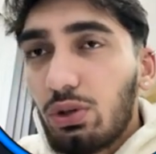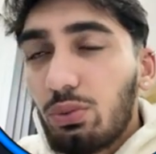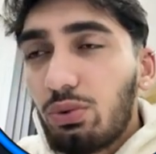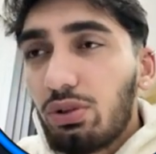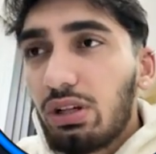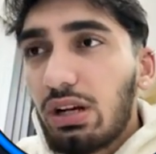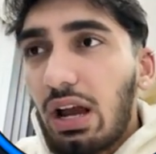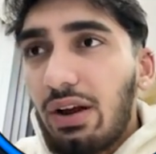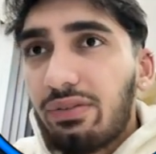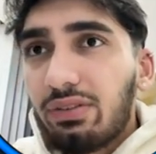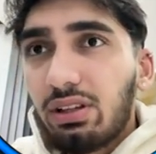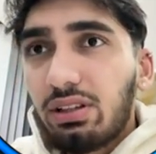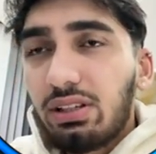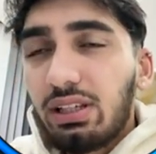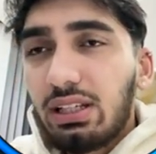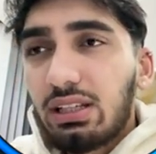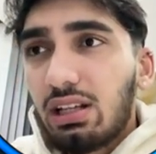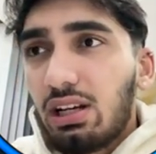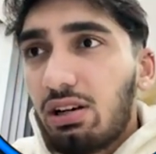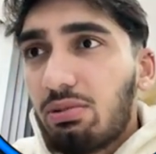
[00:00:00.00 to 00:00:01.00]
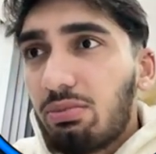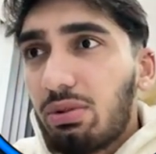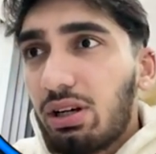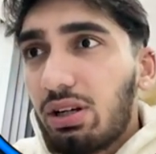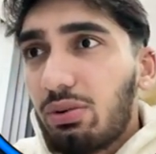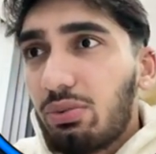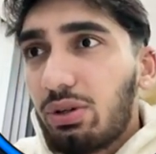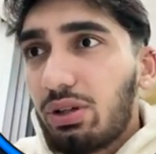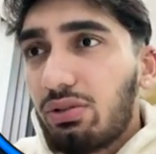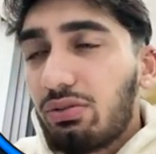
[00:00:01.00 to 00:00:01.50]
We're having a decline, by
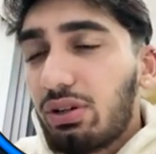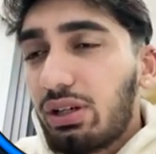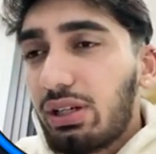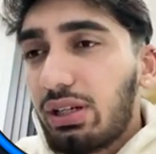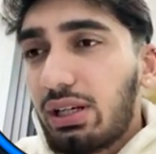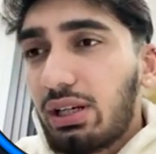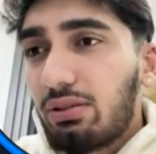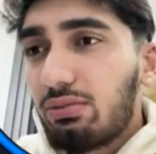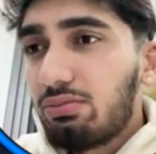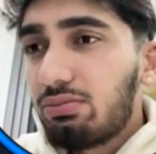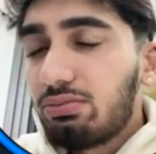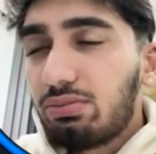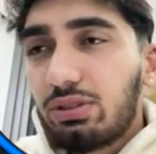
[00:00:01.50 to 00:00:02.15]
the way, right now.